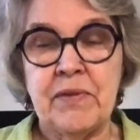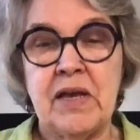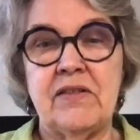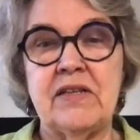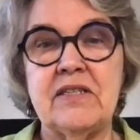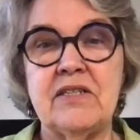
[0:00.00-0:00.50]

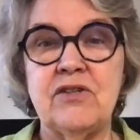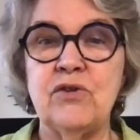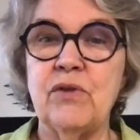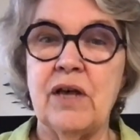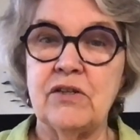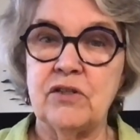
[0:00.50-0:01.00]
This is
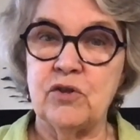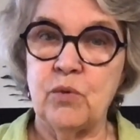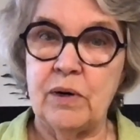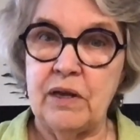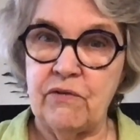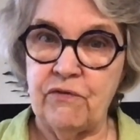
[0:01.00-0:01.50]

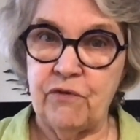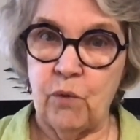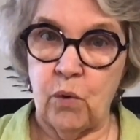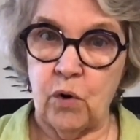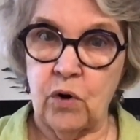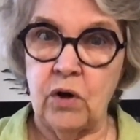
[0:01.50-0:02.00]

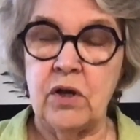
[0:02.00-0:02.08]
2024.